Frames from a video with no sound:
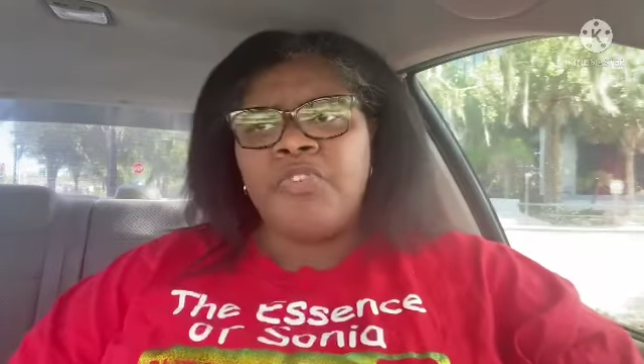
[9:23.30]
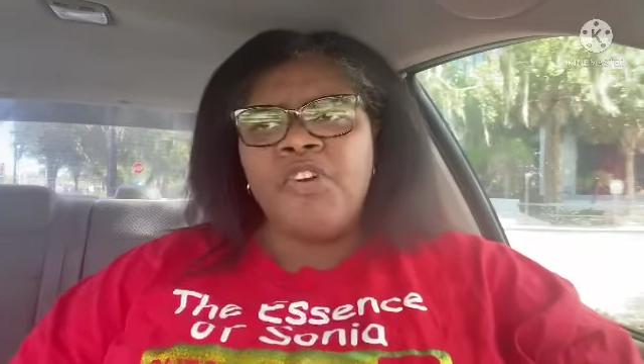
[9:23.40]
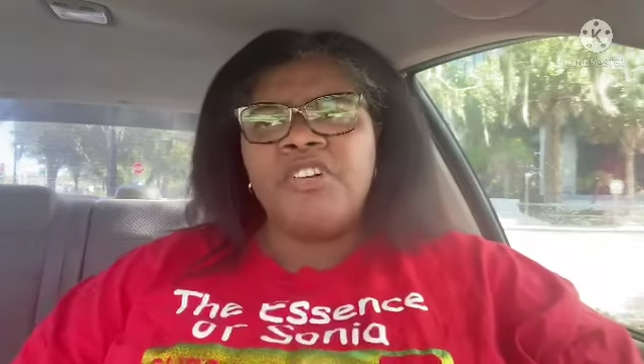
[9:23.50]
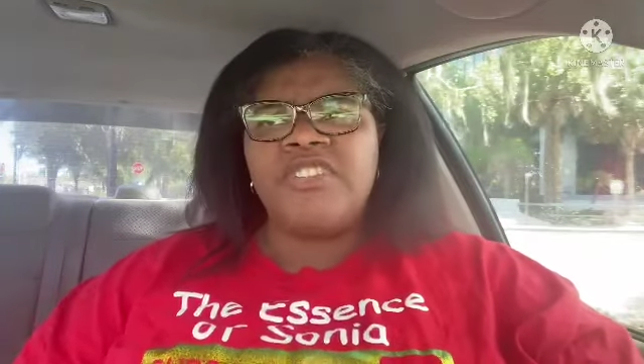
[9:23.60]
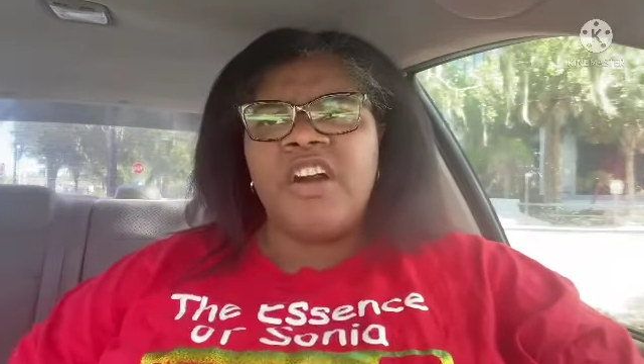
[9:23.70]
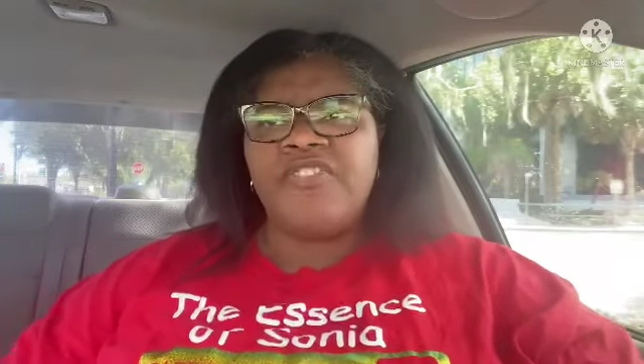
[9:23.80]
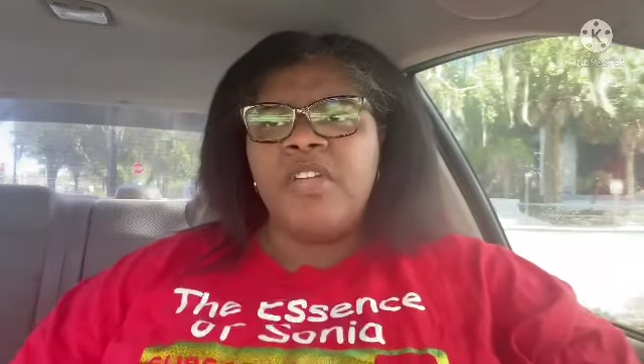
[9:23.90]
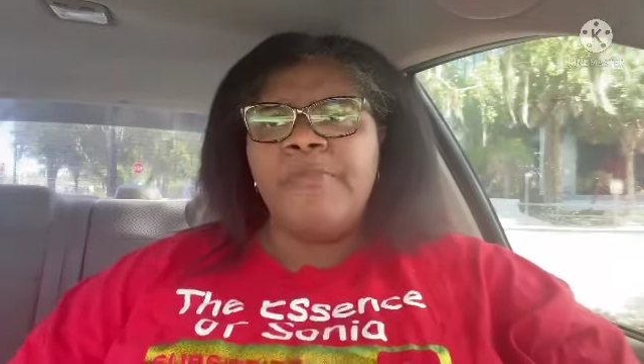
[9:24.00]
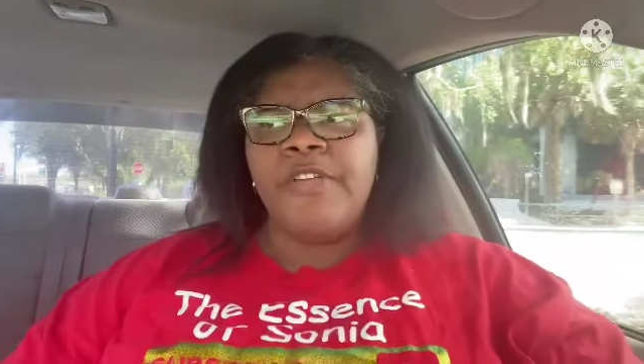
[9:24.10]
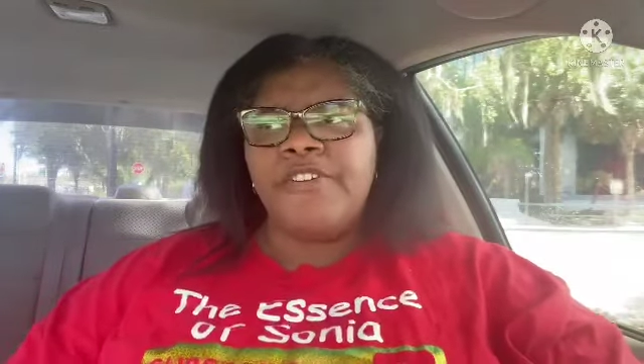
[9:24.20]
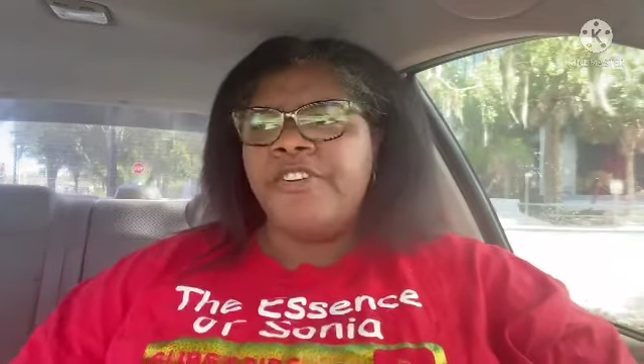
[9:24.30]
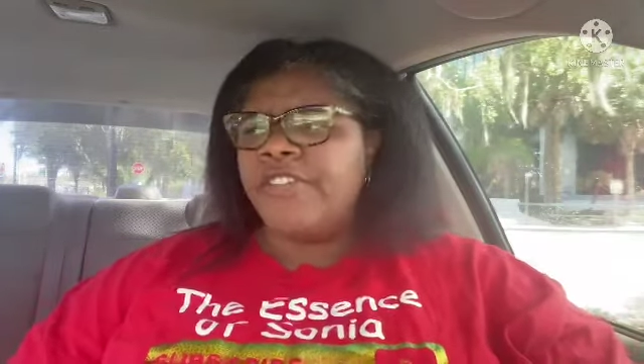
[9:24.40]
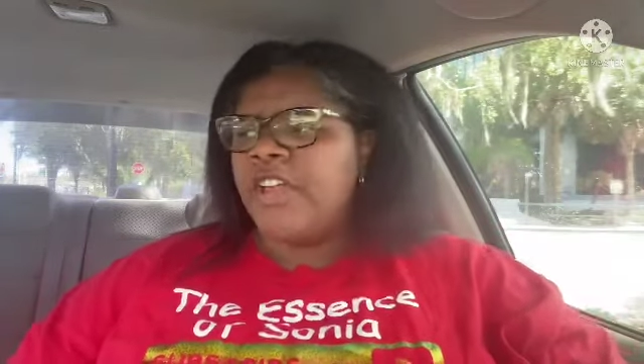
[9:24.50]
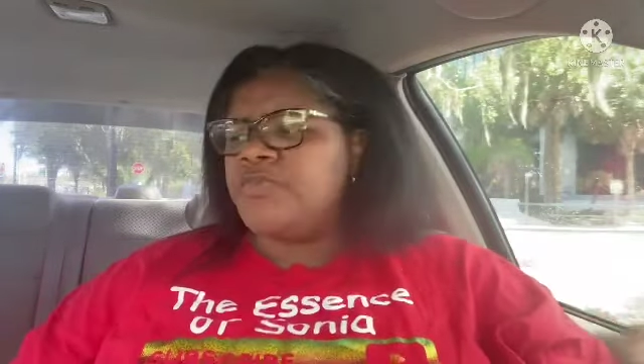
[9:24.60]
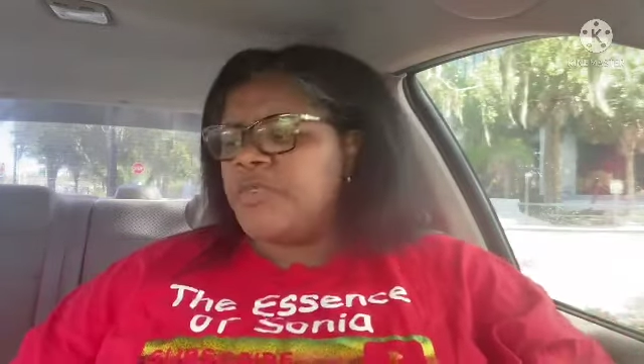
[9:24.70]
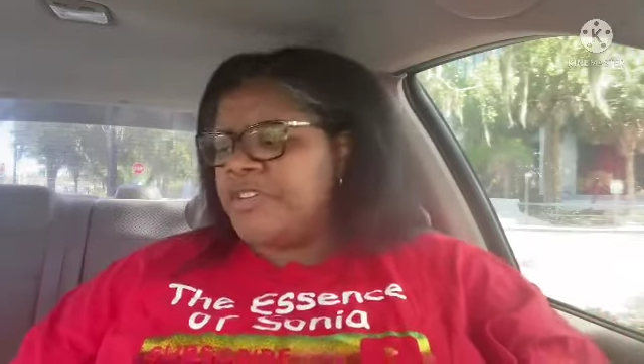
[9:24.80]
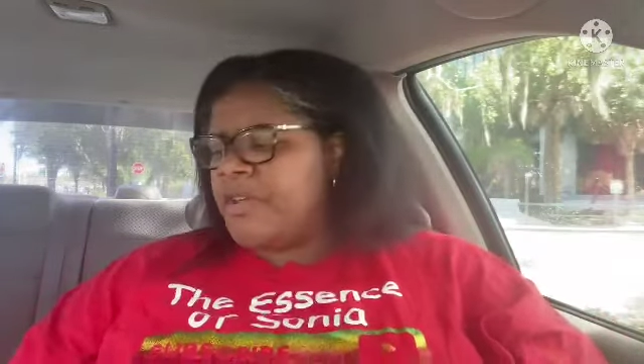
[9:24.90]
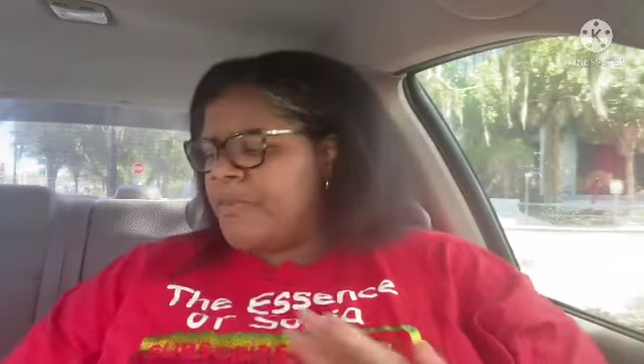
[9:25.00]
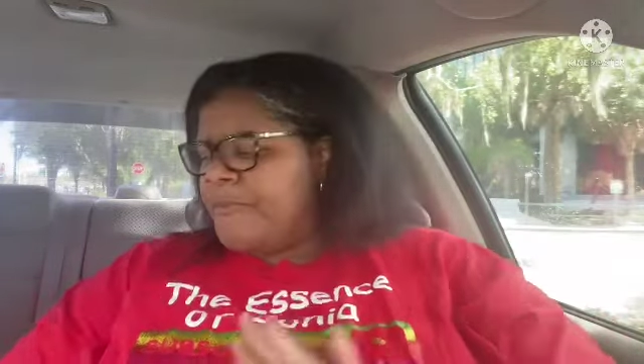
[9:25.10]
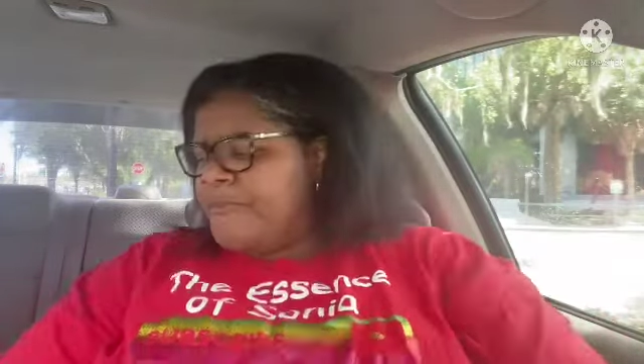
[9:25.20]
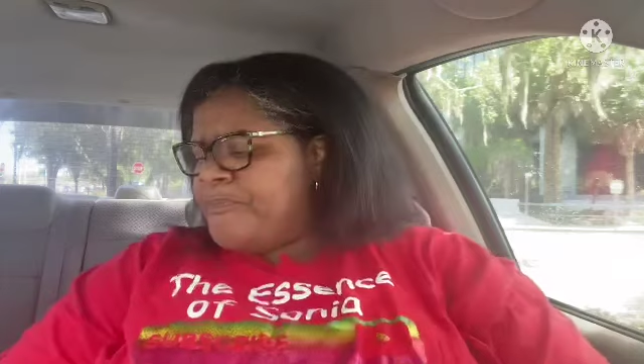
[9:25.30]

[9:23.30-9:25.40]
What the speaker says: Girl Scout Thin Mint cookie. That's what it give me.